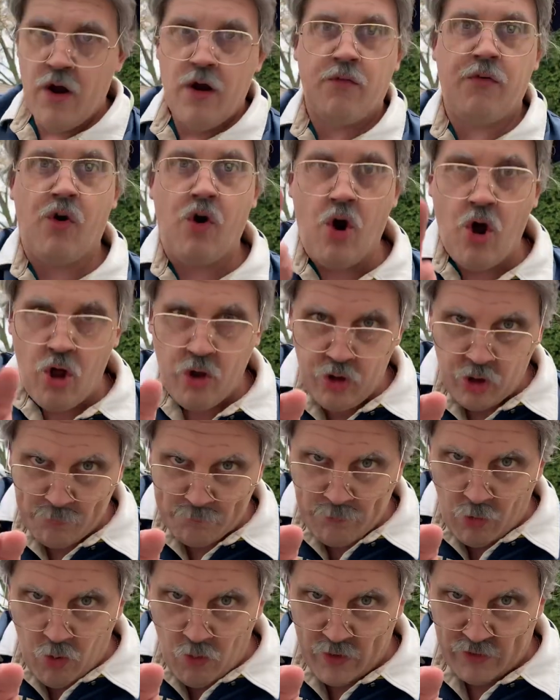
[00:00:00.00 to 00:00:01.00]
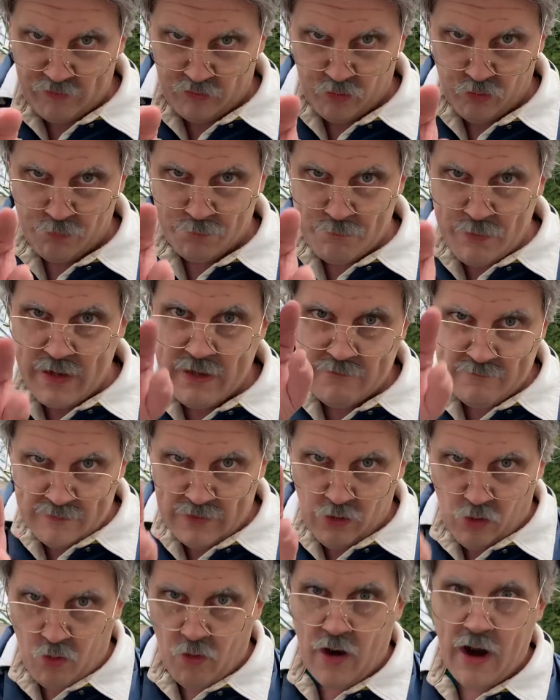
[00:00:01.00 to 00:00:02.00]
for all the boys who beat
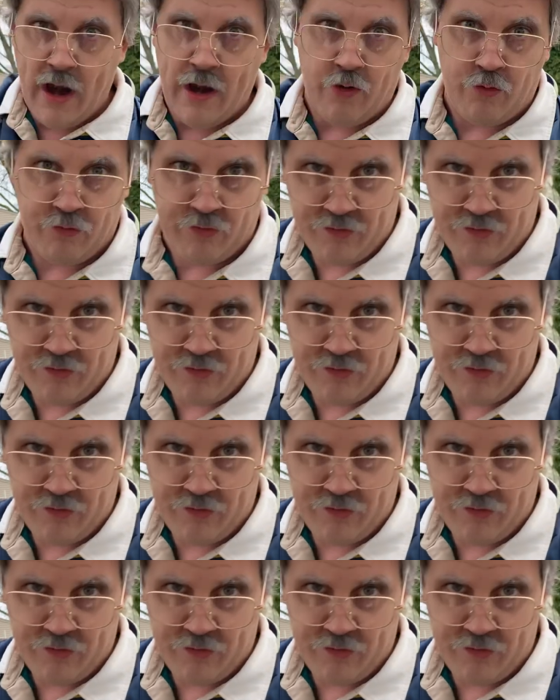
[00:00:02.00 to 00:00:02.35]
the Ohio